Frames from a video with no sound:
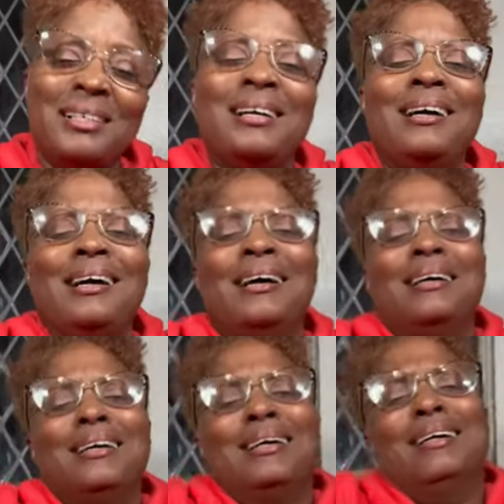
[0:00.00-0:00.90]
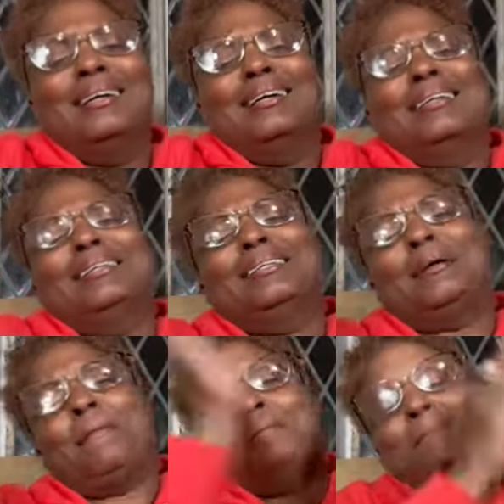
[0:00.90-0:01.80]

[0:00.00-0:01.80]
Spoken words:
Nothing is said.